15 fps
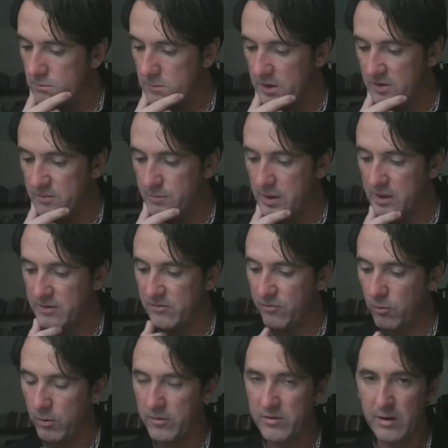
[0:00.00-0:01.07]
That's page
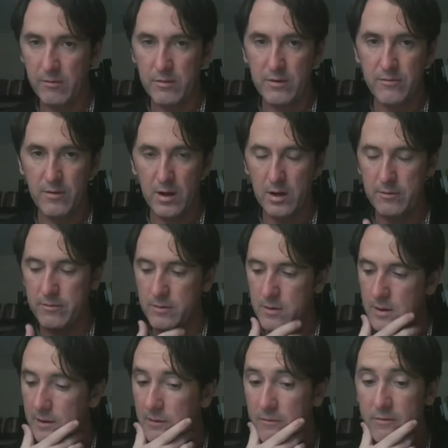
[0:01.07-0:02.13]
475
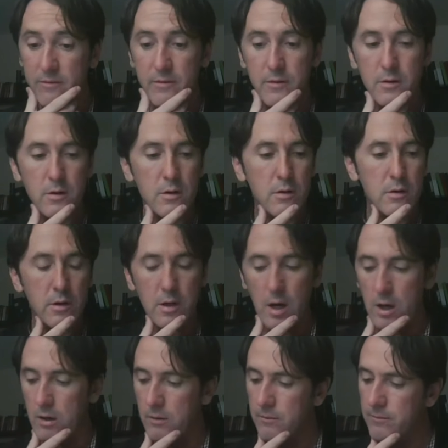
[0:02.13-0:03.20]
of
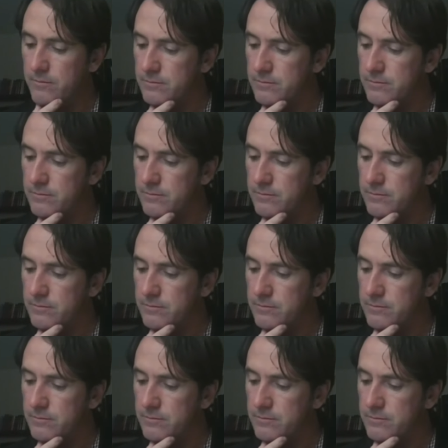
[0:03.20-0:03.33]
Kyle.